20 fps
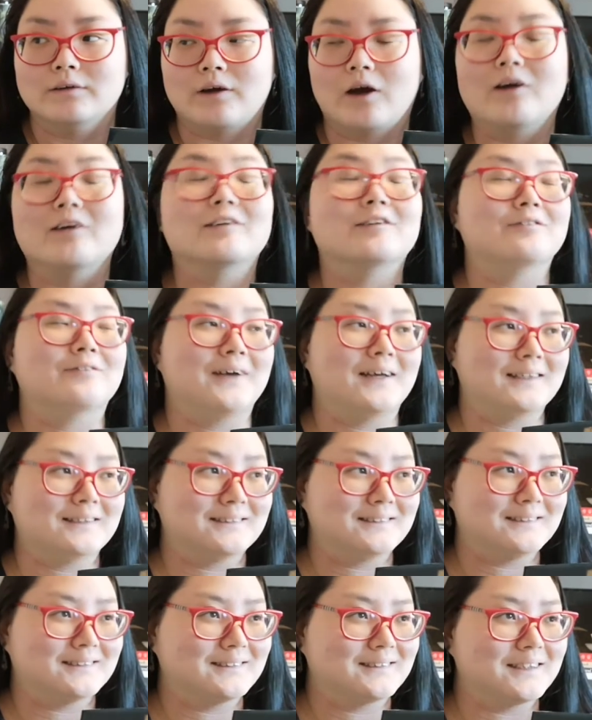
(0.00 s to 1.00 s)

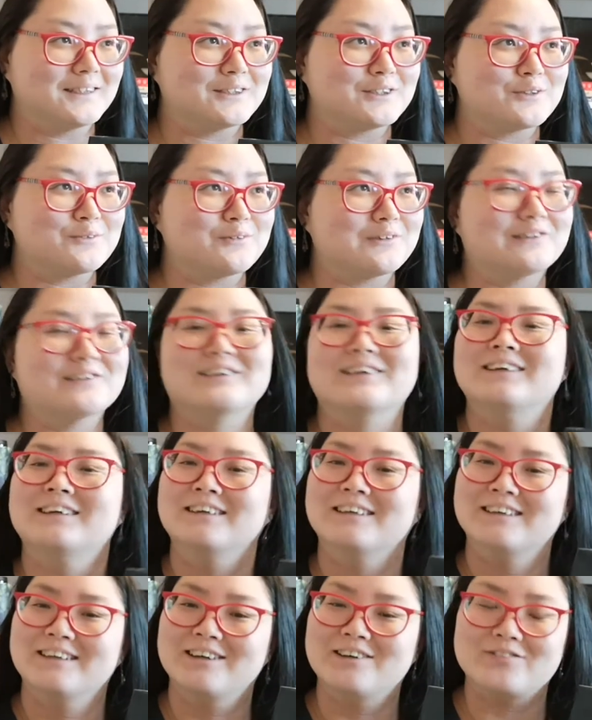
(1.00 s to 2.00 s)
artifacts, that's the word,
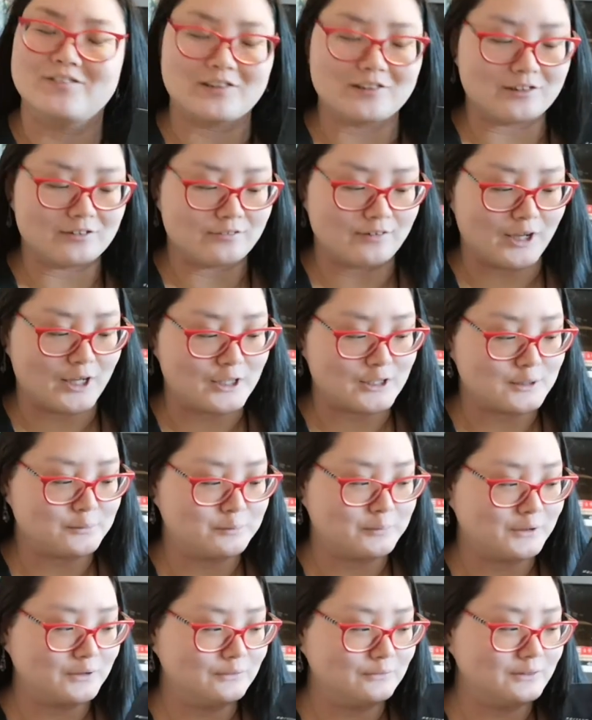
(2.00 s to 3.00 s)
of artifacts,
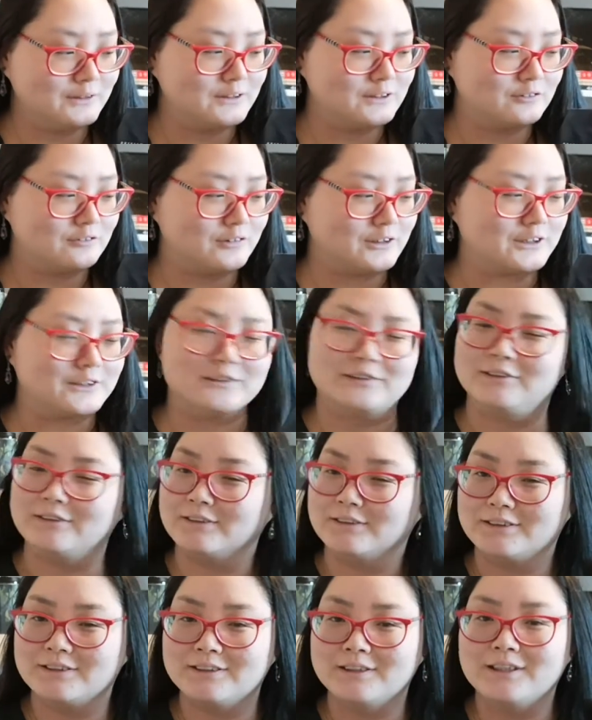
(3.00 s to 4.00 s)
but no illustrations.